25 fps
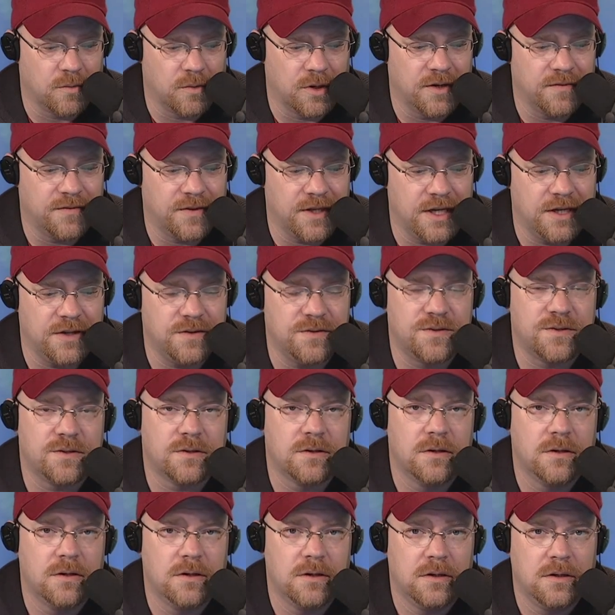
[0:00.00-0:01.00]
One of these
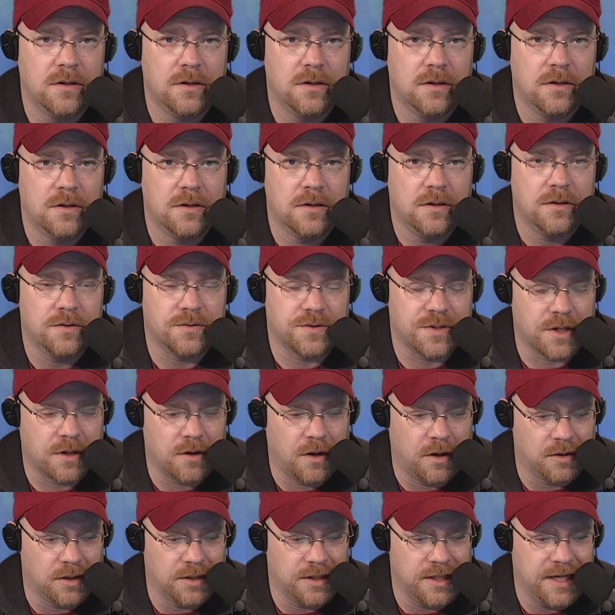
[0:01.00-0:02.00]
is to
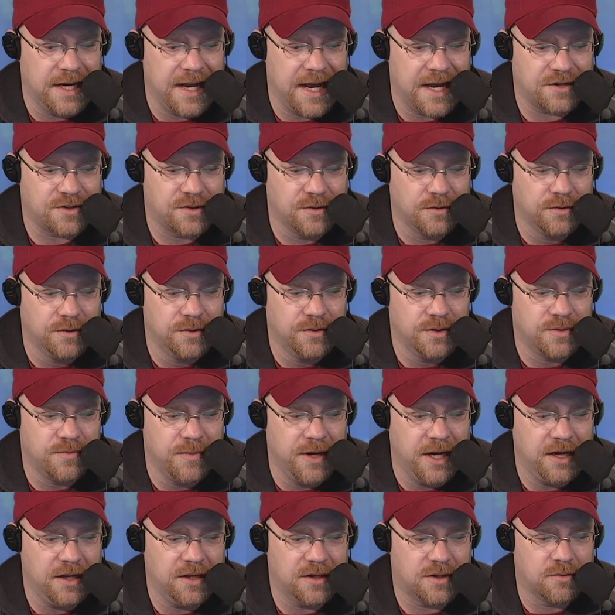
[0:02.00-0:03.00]
call on the national news
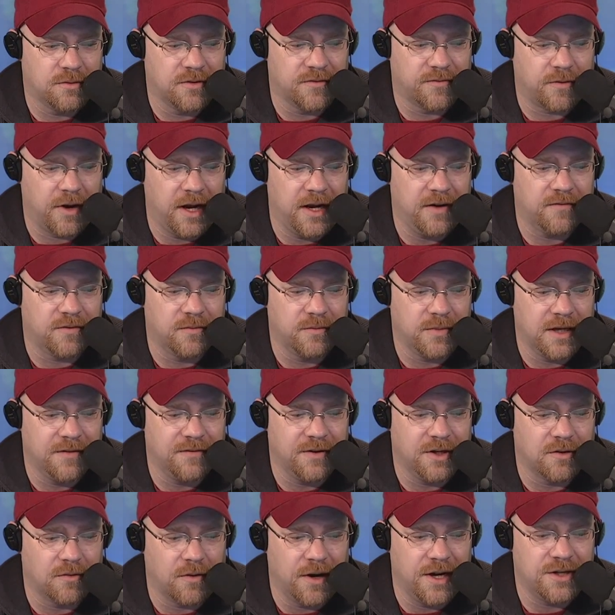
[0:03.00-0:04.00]
media to refrain from
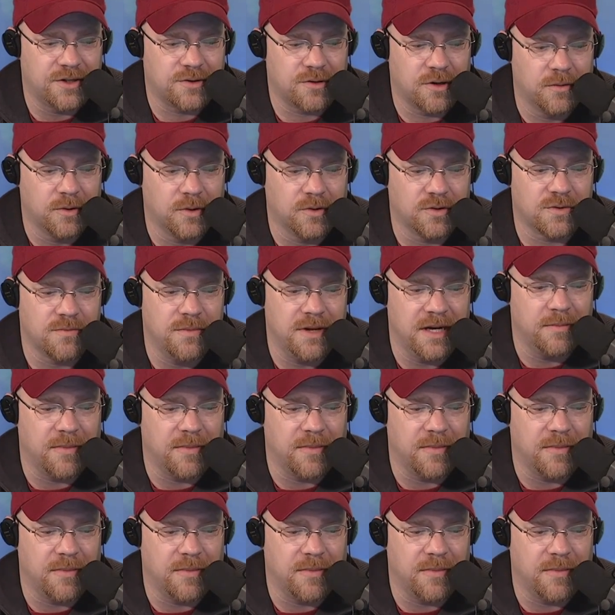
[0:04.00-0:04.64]
giving deranged criminals